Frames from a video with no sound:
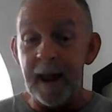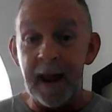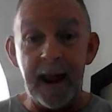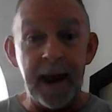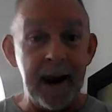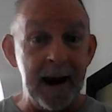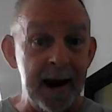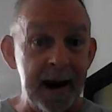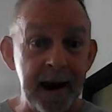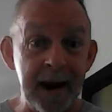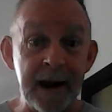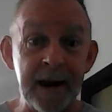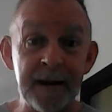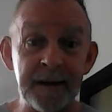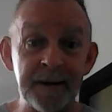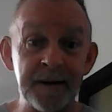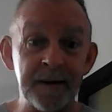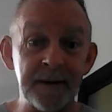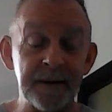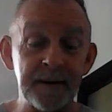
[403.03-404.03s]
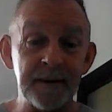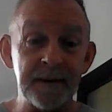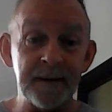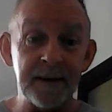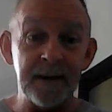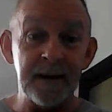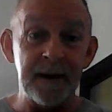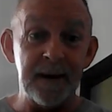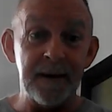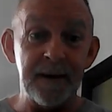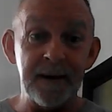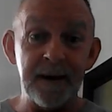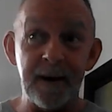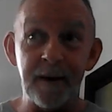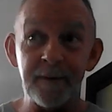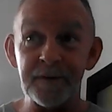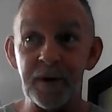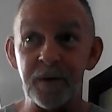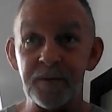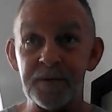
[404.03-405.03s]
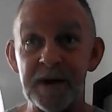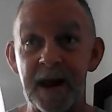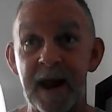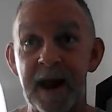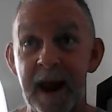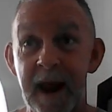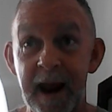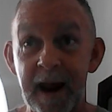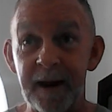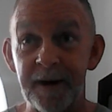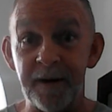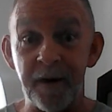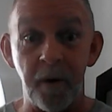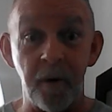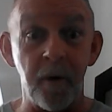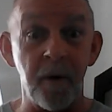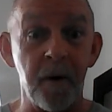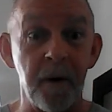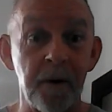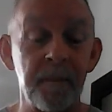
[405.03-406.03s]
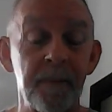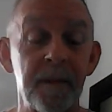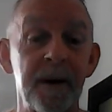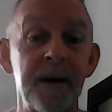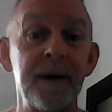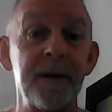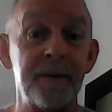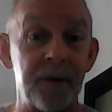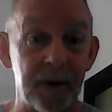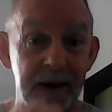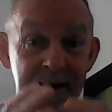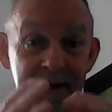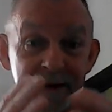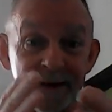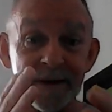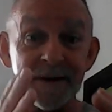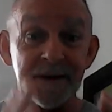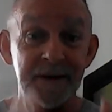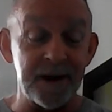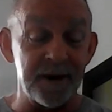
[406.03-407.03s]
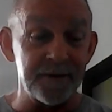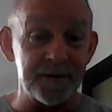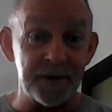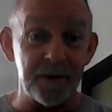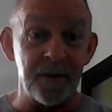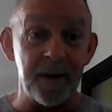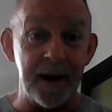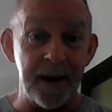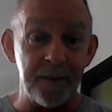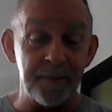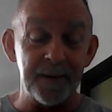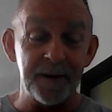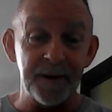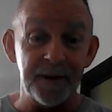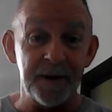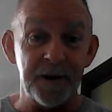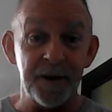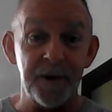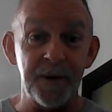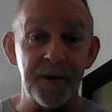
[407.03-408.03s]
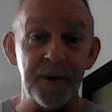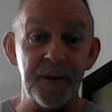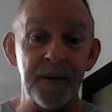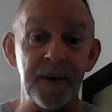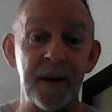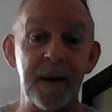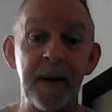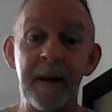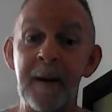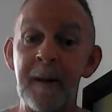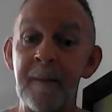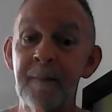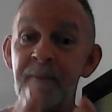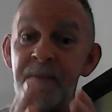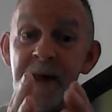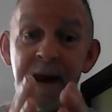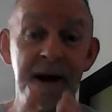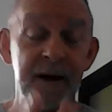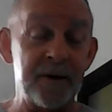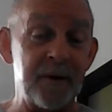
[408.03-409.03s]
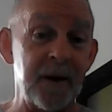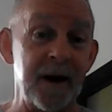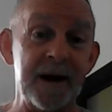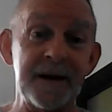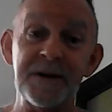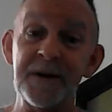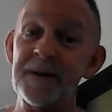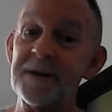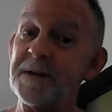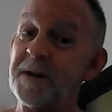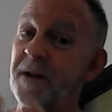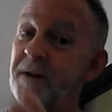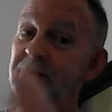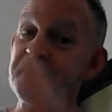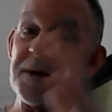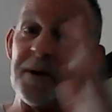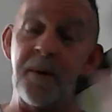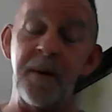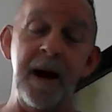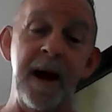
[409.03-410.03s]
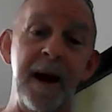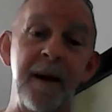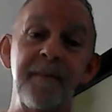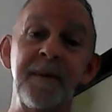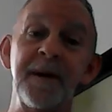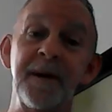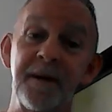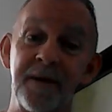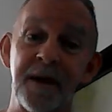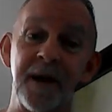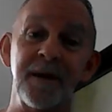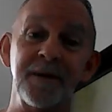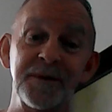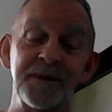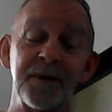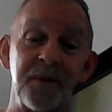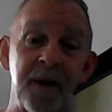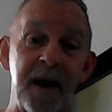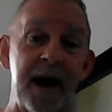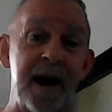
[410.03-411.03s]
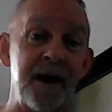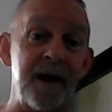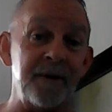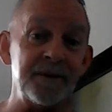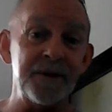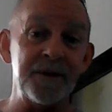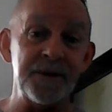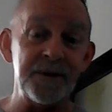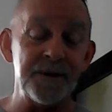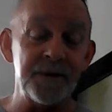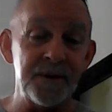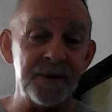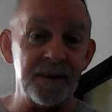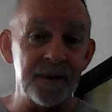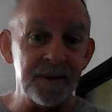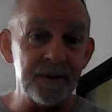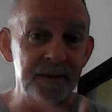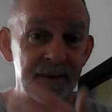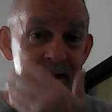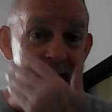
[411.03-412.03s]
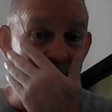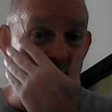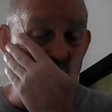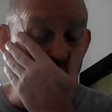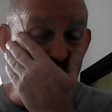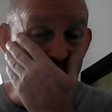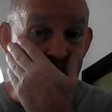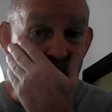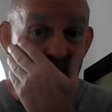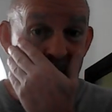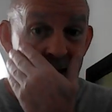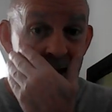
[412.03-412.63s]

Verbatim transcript: And uh, I was going to say and or, but crazy stuff's going to happen to you, and crazy stuff's going to happen to those around you that are.